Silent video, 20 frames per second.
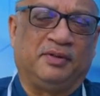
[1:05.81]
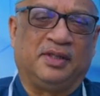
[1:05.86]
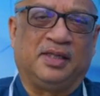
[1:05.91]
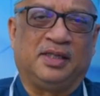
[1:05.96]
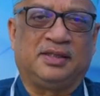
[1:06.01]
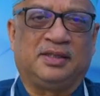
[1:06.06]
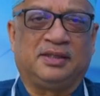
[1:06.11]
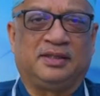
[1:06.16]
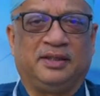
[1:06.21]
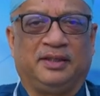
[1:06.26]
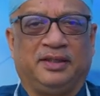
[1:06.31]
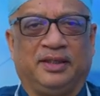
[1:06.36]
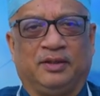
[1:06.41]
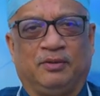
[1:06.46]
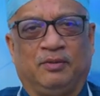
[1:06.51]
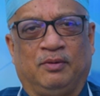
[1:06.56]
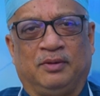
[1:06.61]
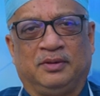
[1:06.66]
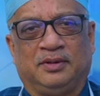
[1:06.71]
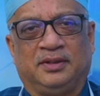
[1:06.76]
first
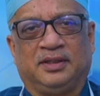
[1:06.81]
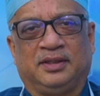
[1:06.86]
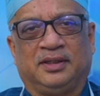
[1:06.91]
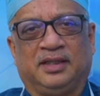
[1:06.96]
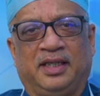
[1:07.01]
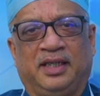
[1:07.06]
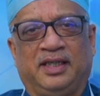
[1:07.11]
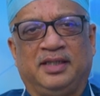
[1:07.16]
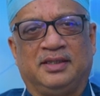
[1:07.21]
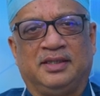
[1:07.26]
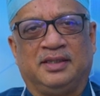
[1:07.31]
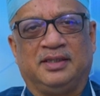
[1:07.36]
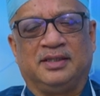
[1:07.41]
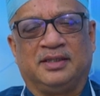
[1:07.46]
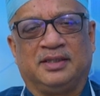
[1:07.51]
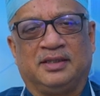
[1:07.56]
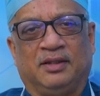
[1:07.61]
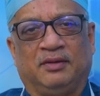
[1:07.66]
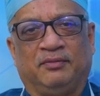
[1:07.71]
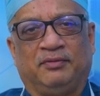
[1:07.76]
recorded
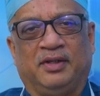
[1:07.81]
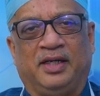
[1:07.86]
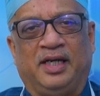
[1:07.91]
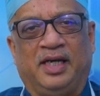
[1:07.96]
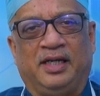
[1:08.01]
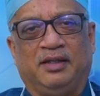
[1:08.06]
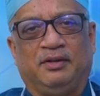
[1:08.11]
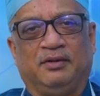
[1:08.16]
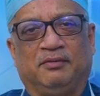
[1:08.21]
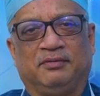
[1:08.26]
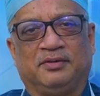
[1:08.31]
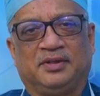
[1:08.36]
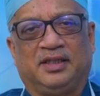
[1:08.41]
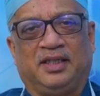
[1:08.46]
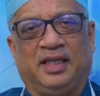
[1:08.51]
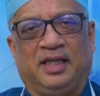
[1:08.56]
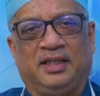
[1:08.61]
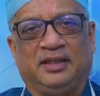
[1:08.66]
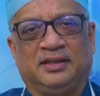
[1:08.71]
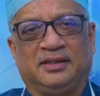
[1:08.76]
cases of a head of
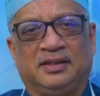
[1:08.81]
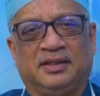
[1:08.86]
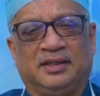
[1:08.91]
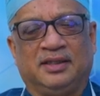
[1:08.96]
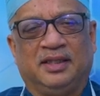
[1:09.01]
state